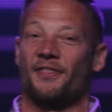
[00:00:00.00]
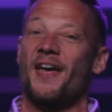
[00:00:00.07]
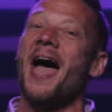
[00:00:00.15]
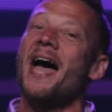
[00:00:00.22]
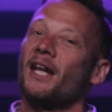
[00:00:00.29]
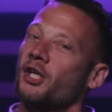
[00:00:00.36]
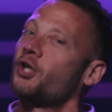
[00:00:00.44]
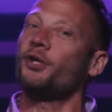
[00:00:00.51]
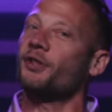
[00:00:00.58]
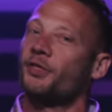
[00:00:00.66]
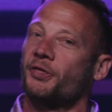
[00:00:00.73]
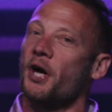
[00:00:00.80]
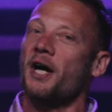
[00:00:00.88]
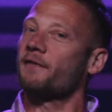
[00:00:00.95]
that good
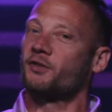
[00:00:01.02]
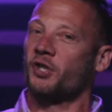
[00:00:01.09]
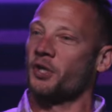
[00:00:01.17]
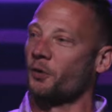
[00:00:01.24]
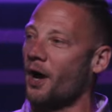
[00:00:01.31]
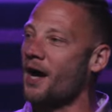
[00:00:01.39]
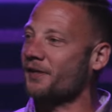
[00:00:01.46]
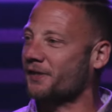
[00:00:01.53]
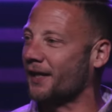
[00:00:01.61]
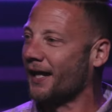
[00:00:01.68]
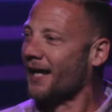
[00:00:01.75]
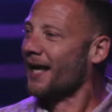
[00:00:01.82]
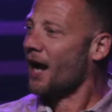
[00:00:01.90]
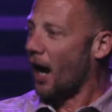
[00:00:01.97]
thought of
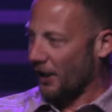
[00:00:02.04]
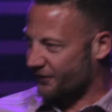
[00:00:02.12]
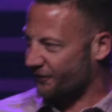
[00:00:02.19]
generosity is